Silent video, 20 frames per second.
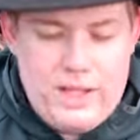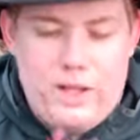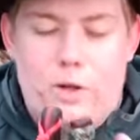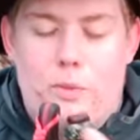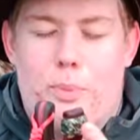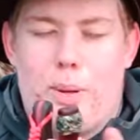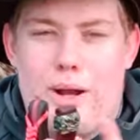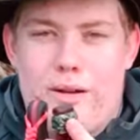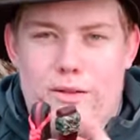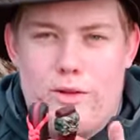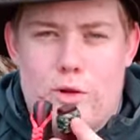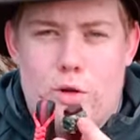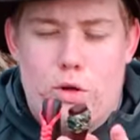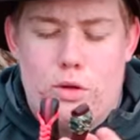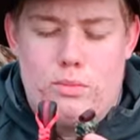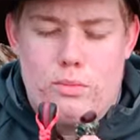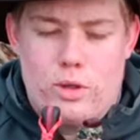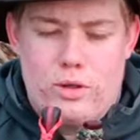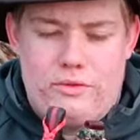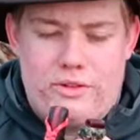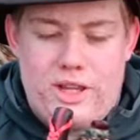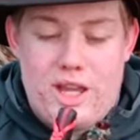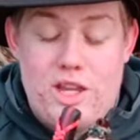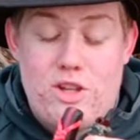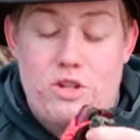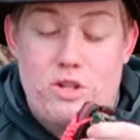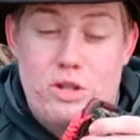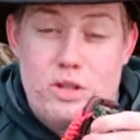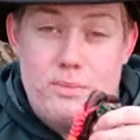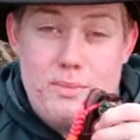my little paracord
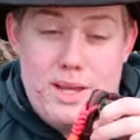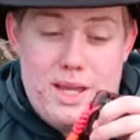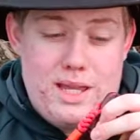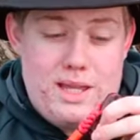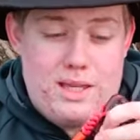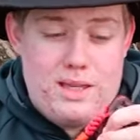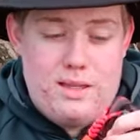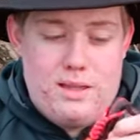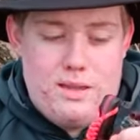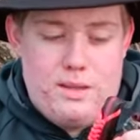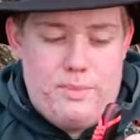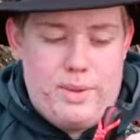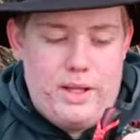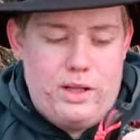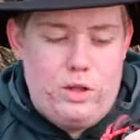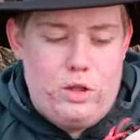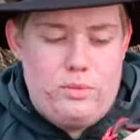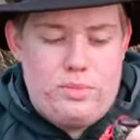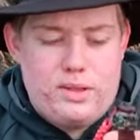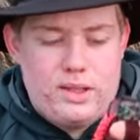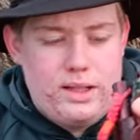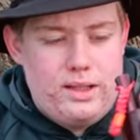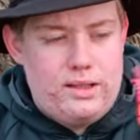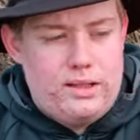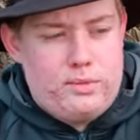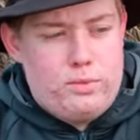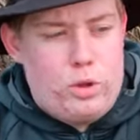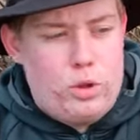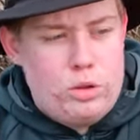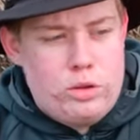modification to make the belt look
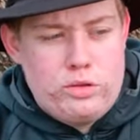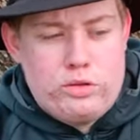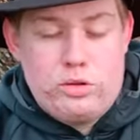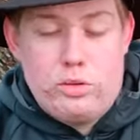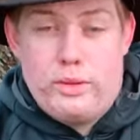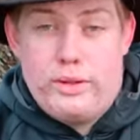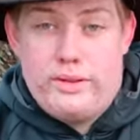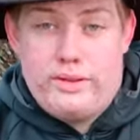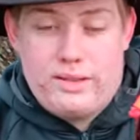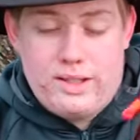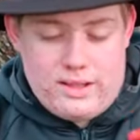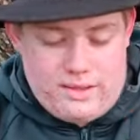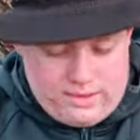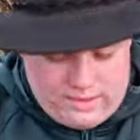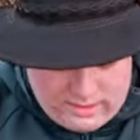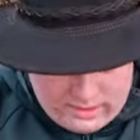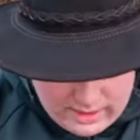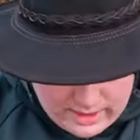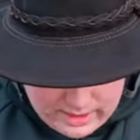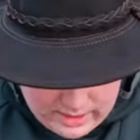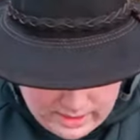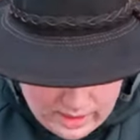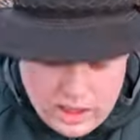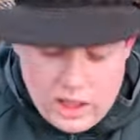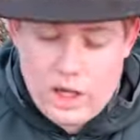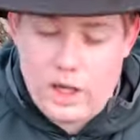slightly smaller so it sits slightly